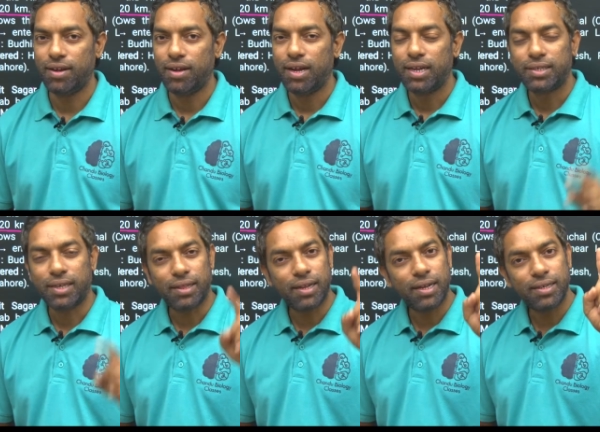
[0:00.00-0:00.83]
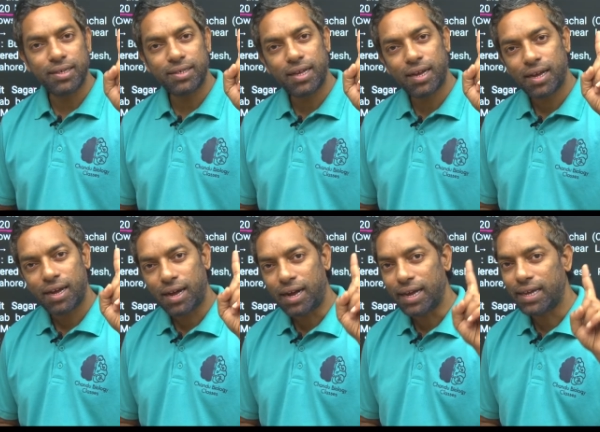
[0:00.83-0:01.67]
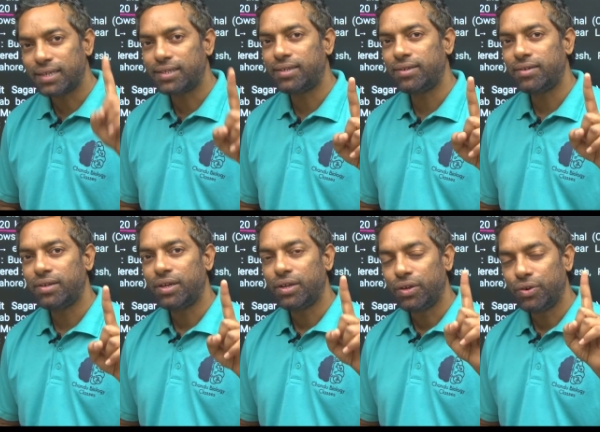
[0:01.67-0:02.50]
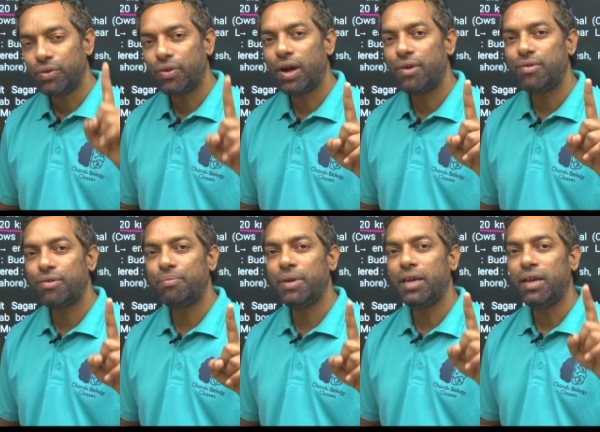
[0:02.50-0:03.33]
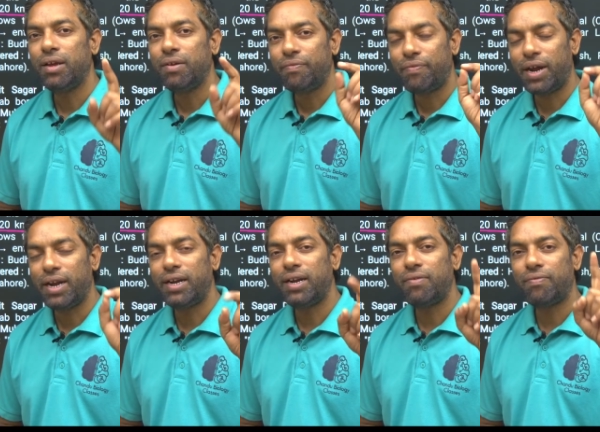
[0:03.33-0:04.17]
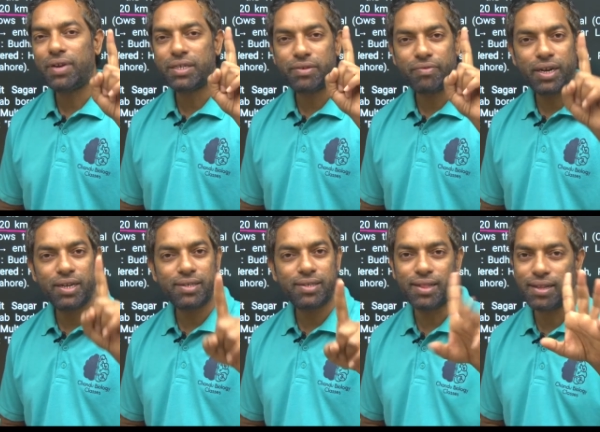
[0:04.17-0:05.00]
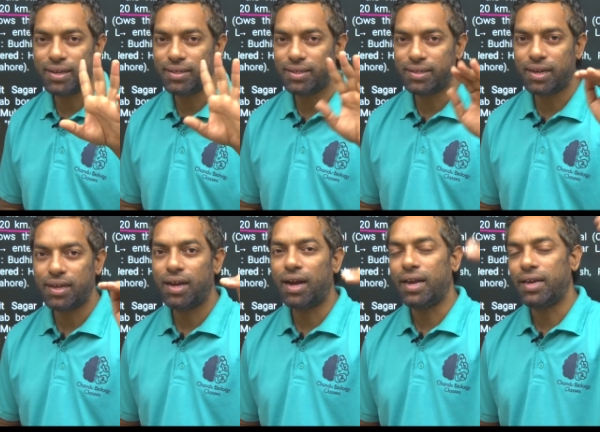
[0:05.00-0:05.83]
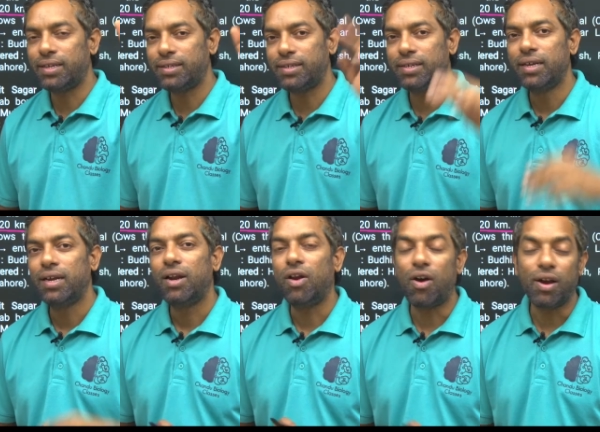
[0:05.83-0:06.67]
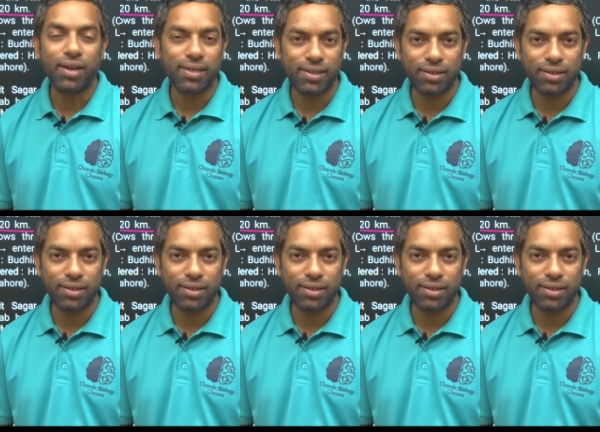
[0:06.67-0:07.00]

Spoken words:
Satluj is the highest, you have to be find it. First one is Satluj is the highest, longest